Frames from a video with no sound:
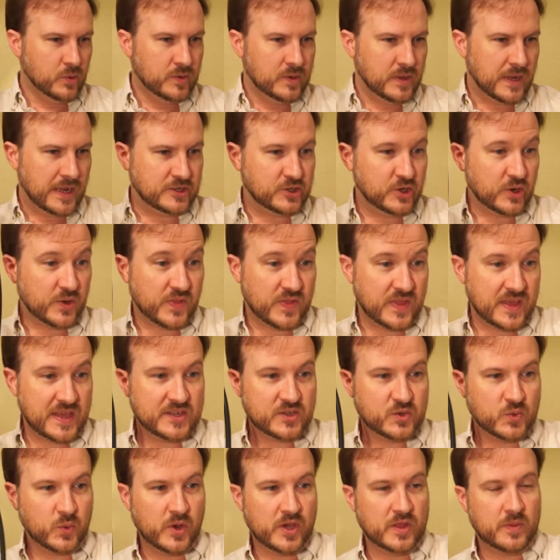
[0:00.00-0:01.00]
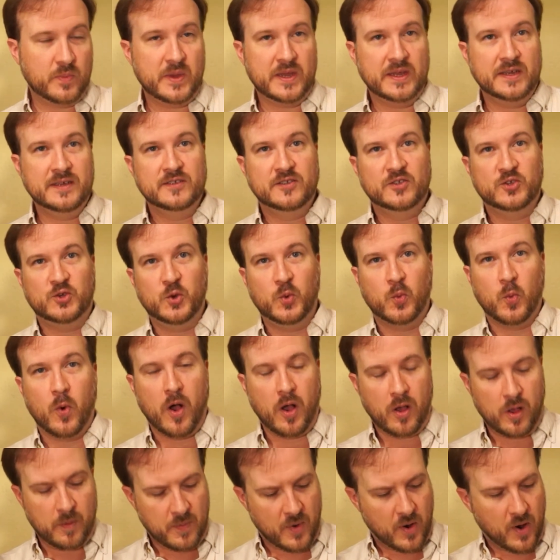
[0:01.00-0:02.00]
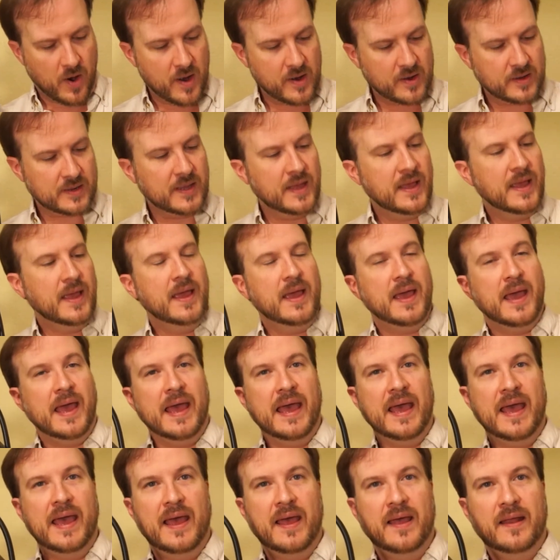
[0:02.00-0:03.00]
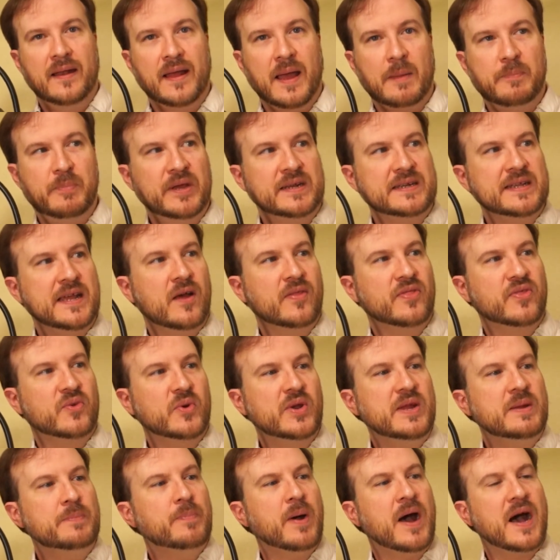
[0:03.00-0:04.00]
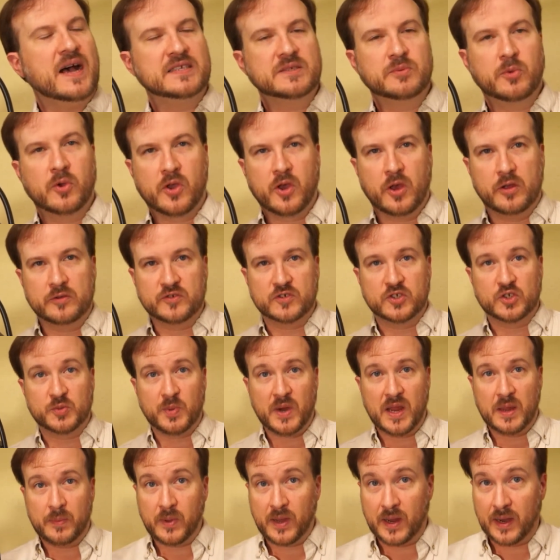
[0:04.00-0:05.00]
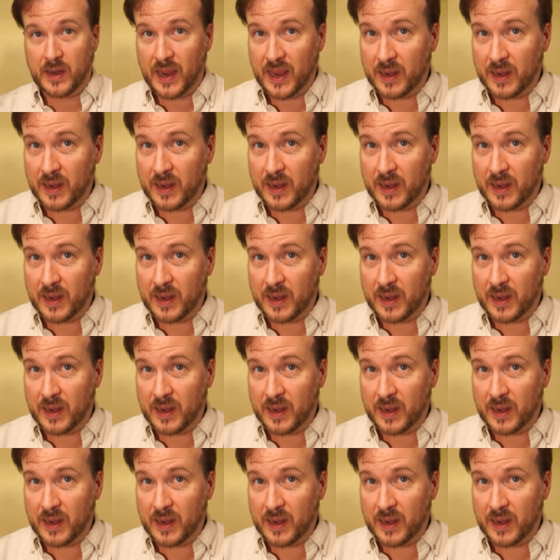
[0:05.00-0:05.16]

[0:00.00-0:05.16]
I took this with me to Walmart and I picked out 3 possible colors of spray paint.